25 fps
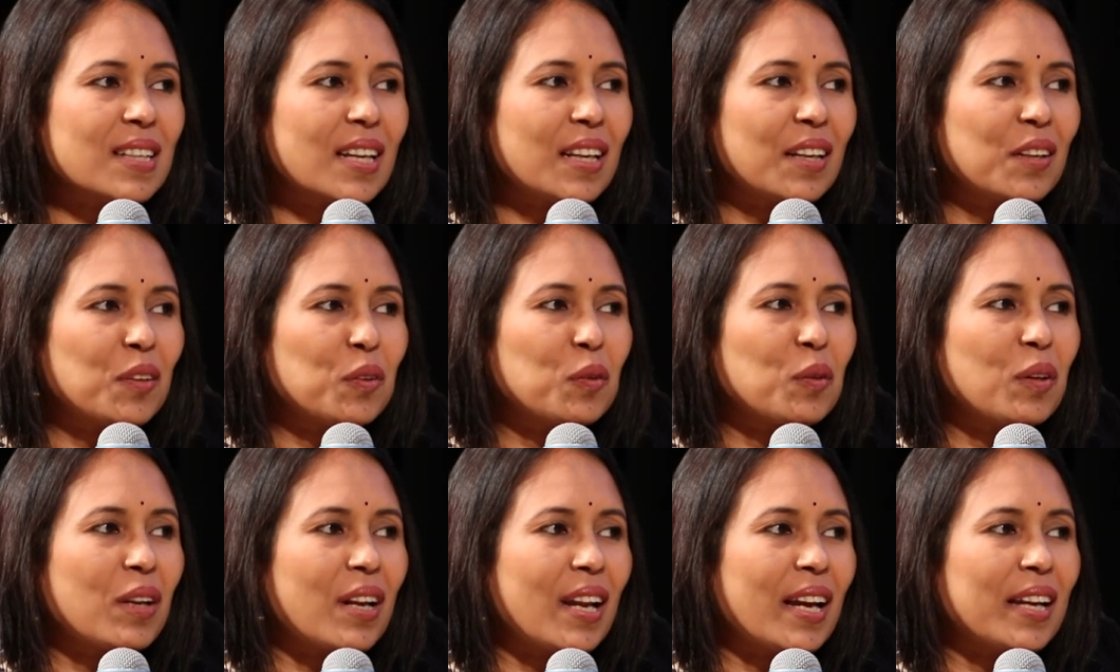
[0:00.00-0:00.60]
I
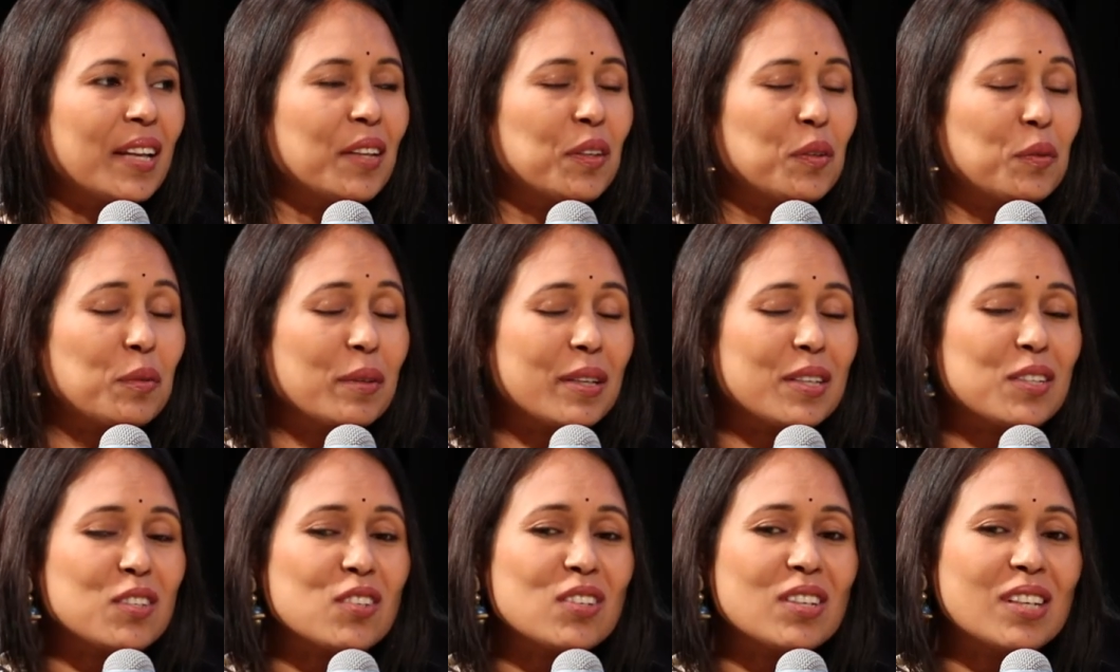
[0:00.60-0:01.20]
don't like to
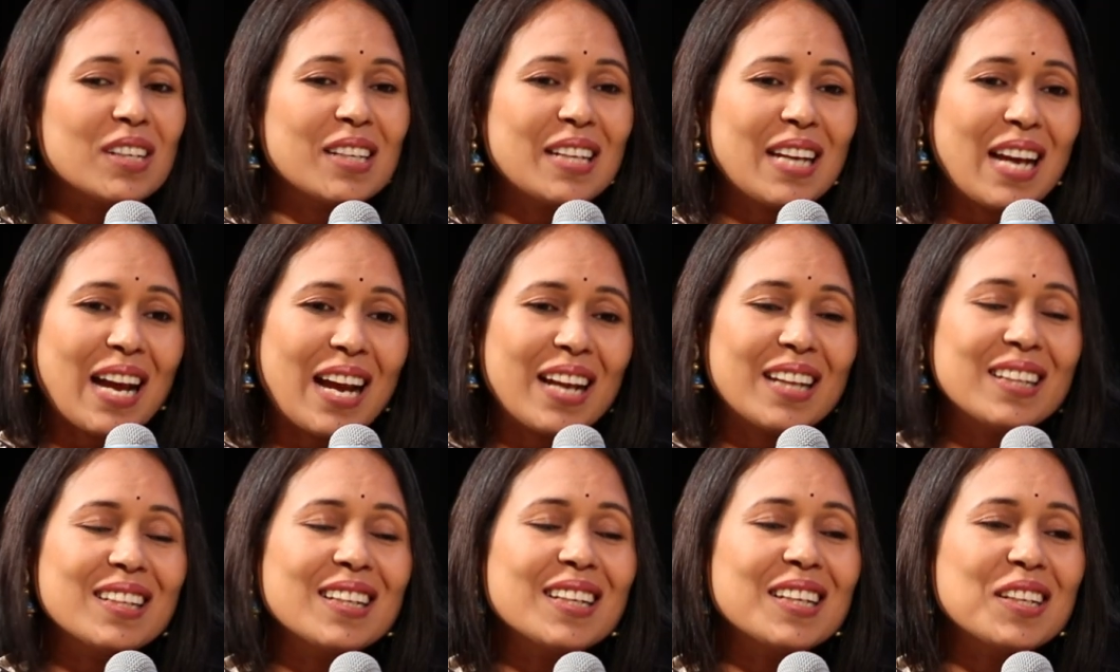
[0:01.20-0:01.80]
actually.
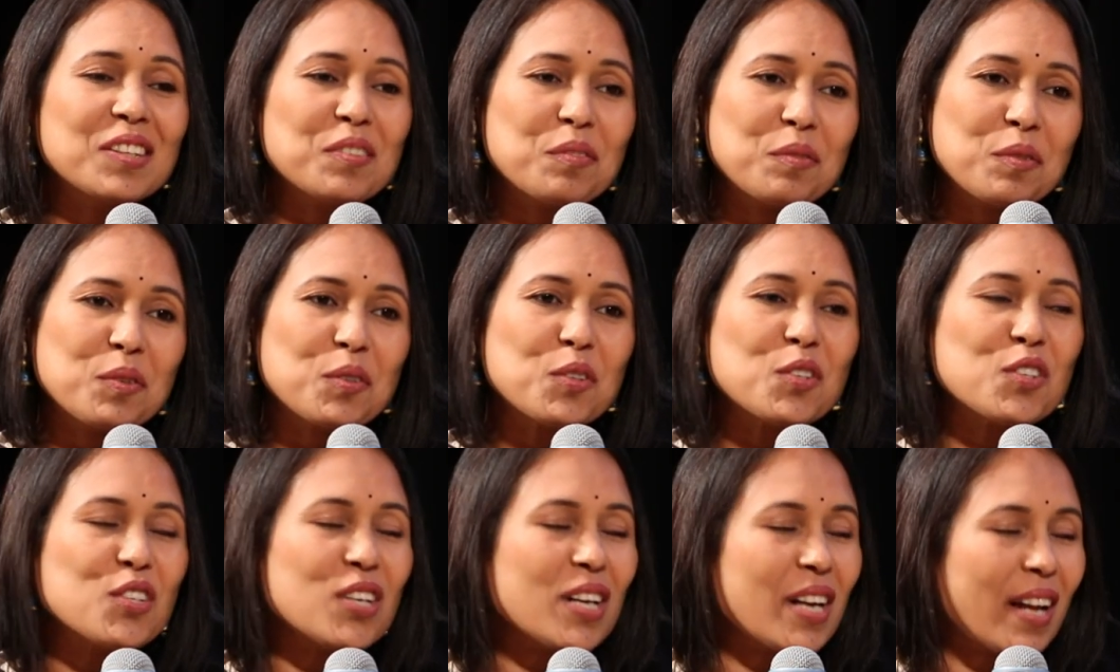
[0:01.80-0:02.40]
I think in
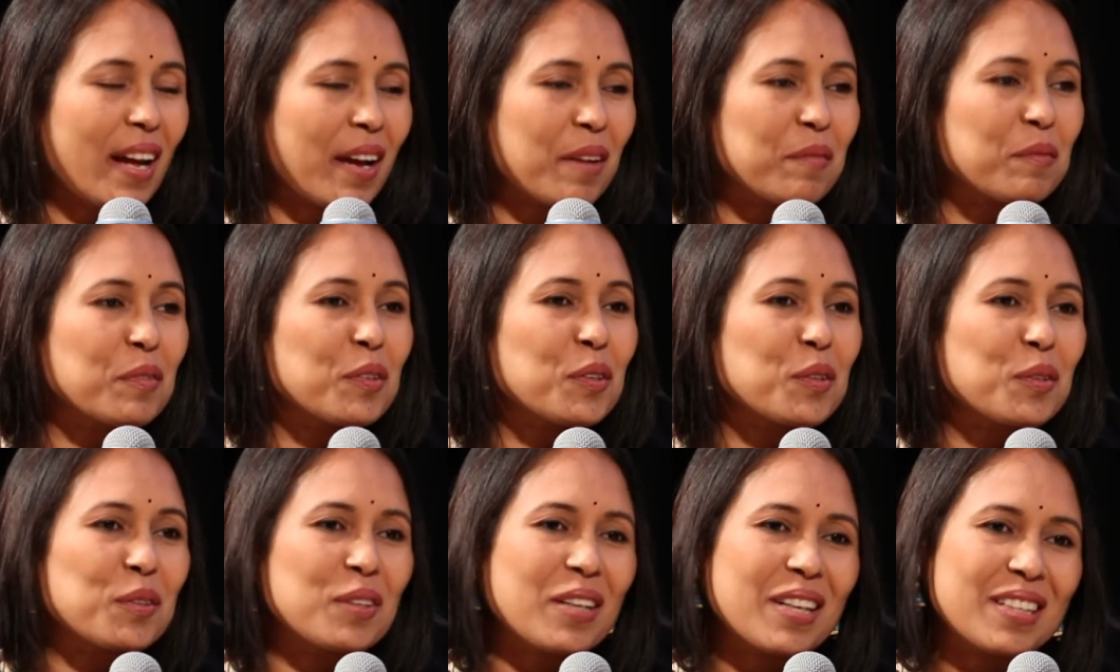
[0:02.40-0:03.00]
future I have
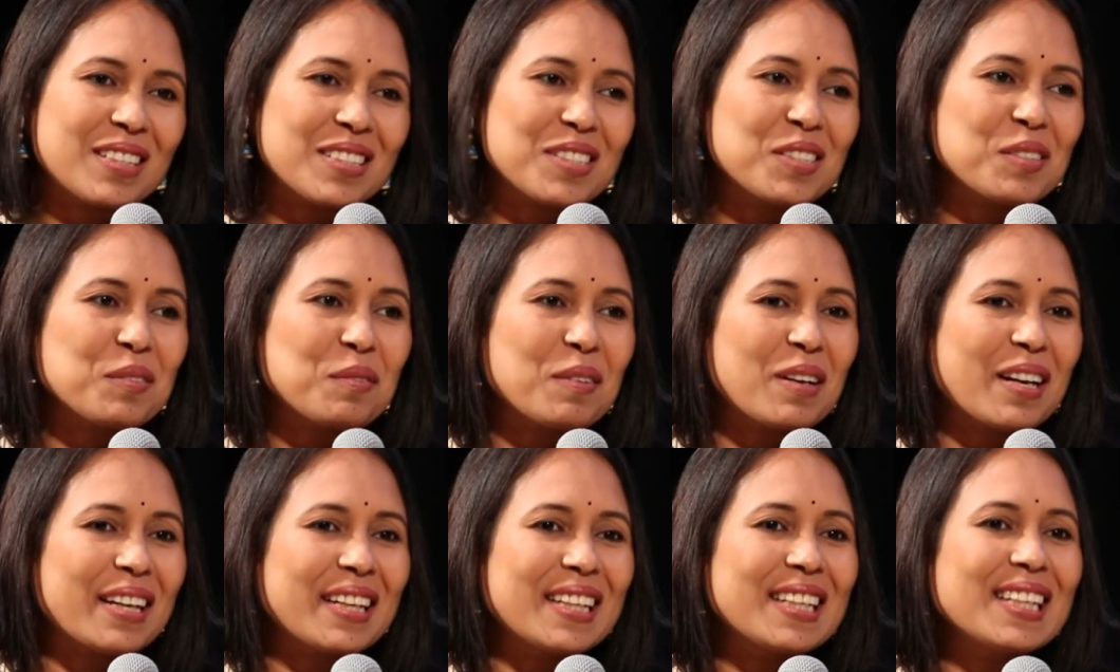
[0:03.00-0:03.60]
to, that is
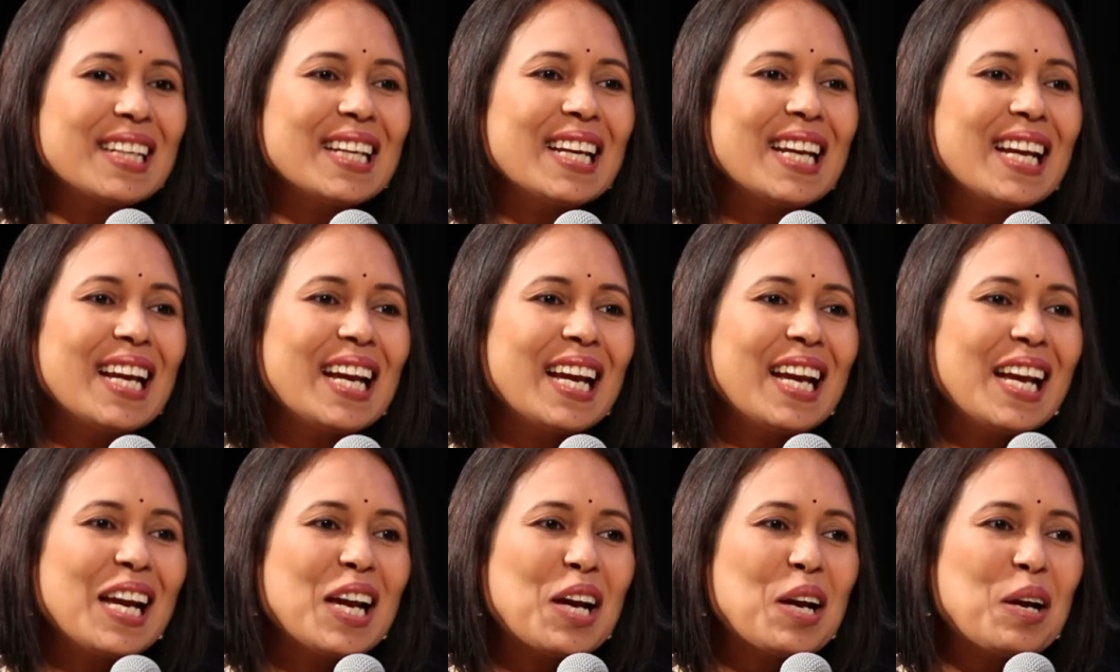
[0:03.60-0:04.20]
fine.
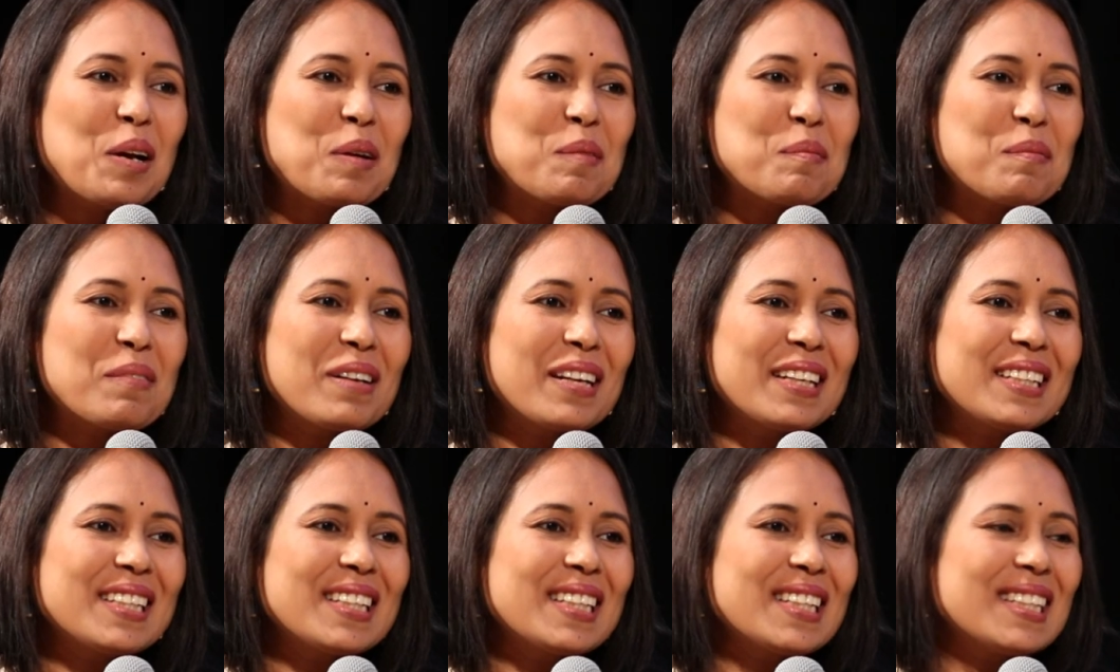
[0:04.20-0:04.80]

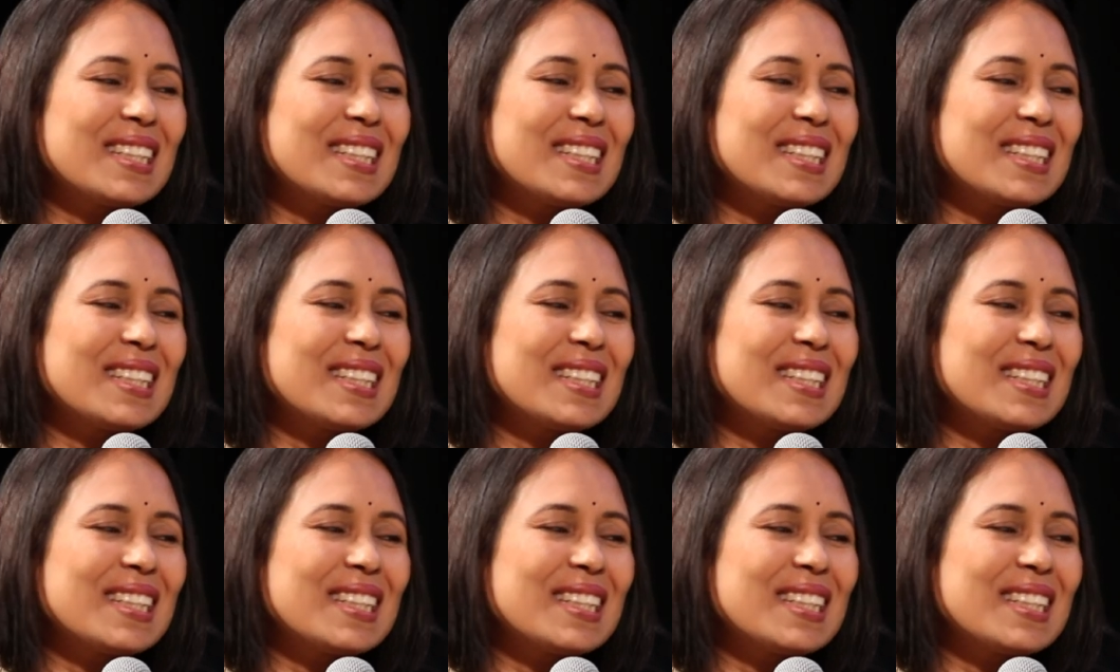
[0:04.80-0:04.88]
But